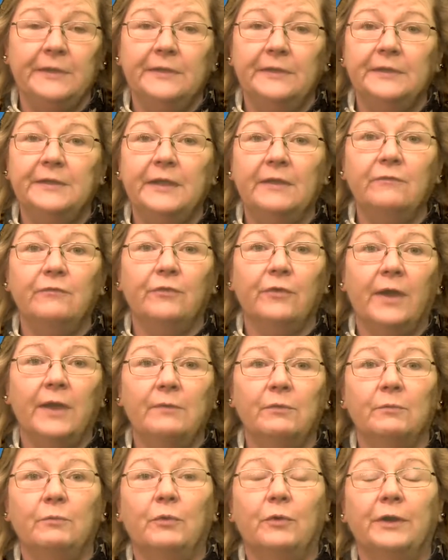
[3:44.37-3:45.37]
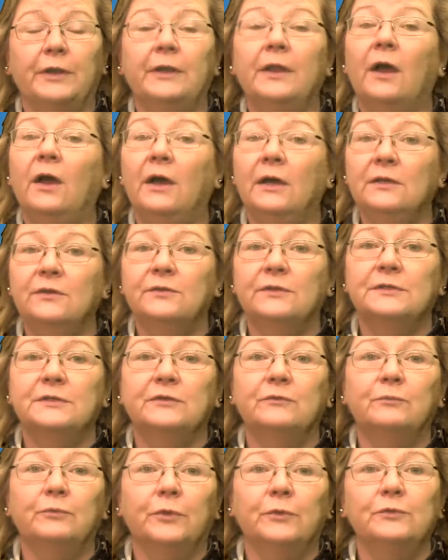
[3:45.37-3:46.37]
The Denverite reported hundreds
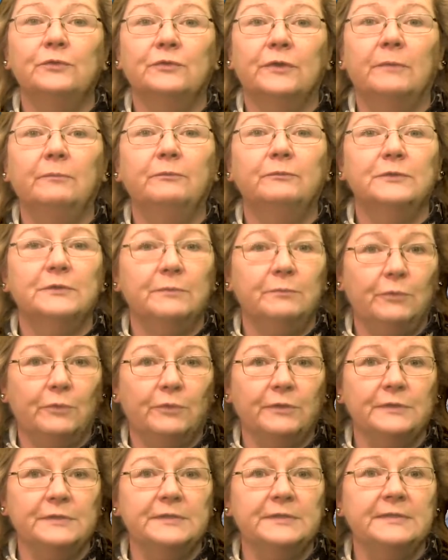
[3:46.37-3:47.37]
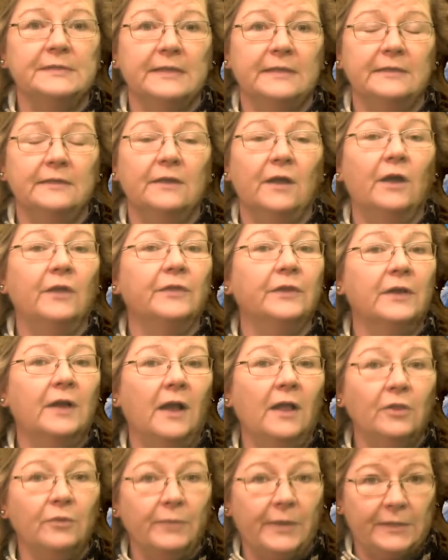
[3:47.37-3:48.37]
of pro-Trump supporters descended on the
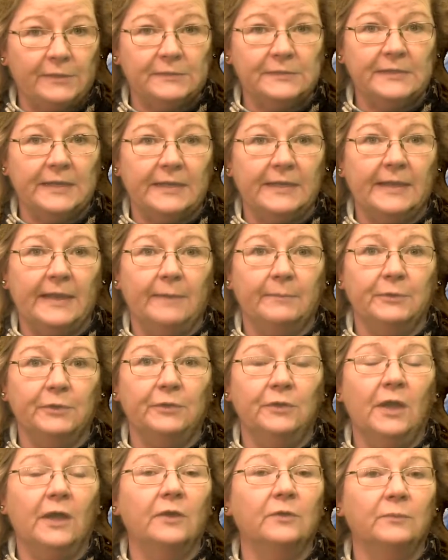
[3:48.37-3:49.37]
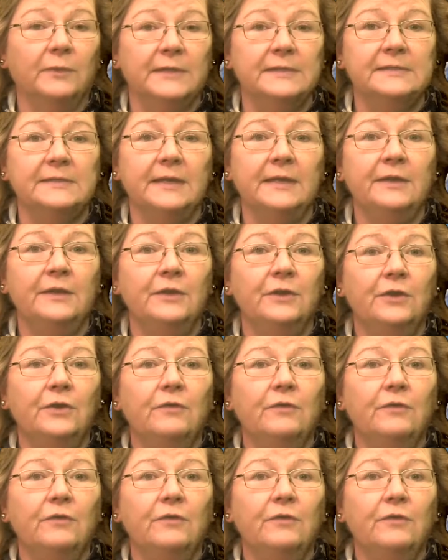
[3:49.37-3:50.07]
Colorado State Capitol on Wednesday